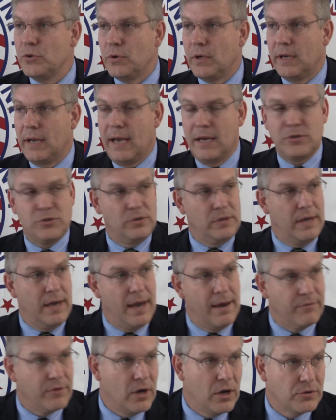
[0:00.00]
you can actually
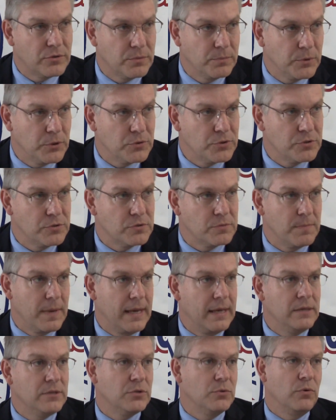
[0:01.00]
have contributions made